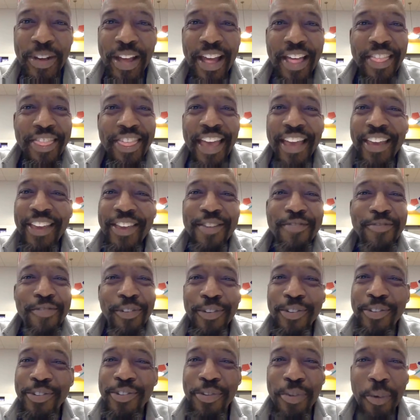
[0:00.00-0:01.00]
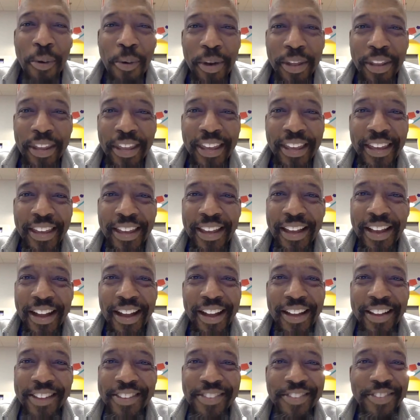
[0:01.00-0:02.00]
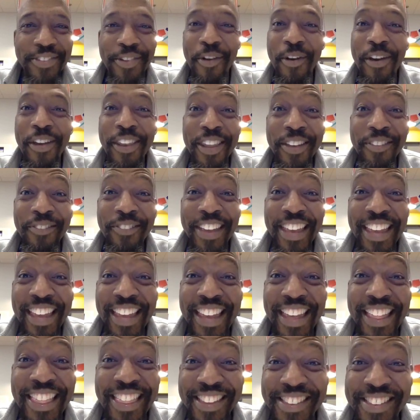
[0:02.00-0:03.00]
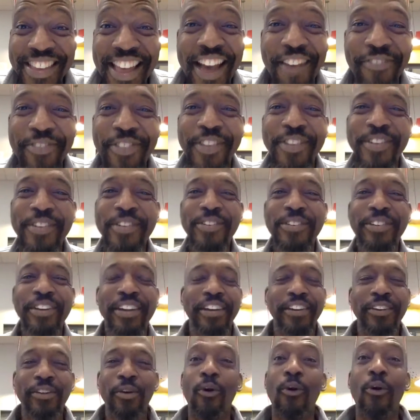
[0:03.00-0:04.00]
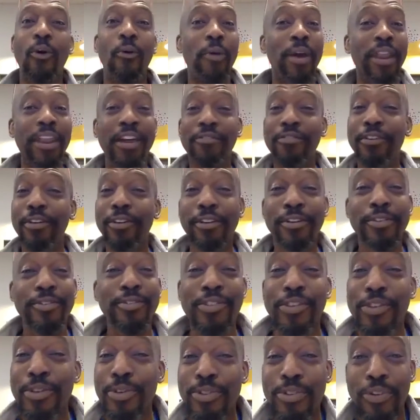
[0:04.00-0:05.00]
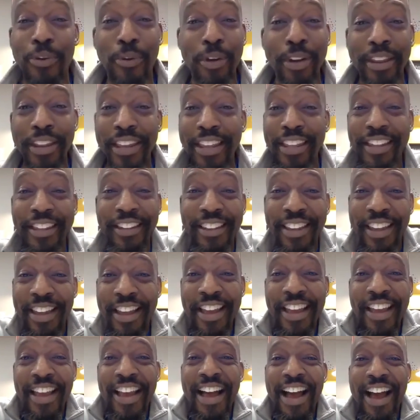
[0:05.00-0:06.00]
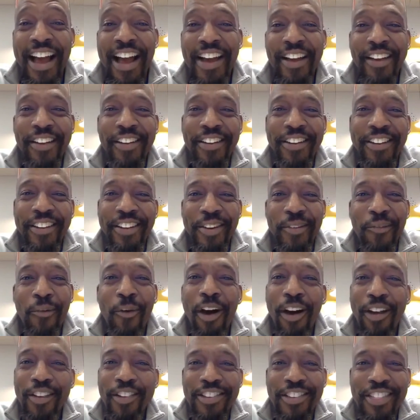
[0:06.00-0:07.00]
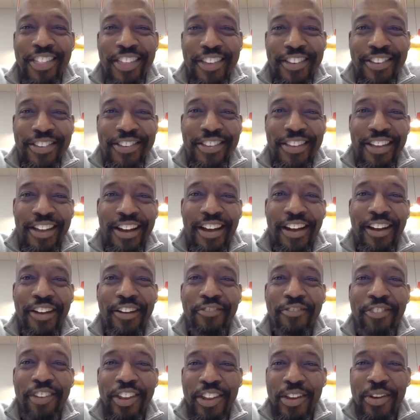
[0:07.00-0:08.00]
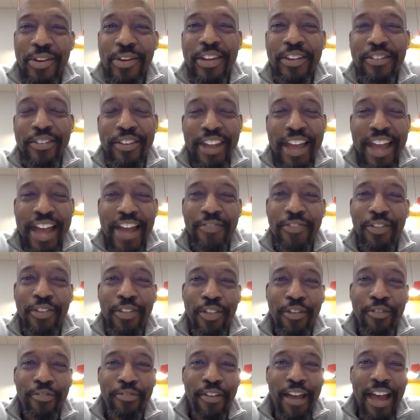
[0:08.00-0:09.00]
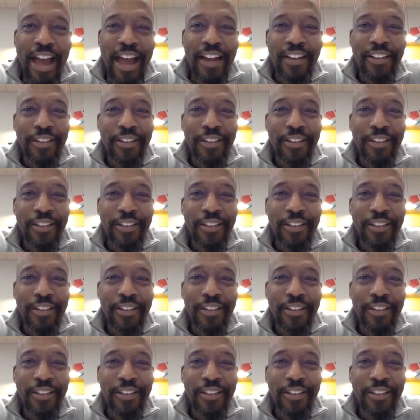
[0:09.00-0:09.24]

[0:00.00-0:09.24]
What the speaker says: Thank you for joining us, joining me this afternoon, and or whenever it is you join in and watch this video even after the fact.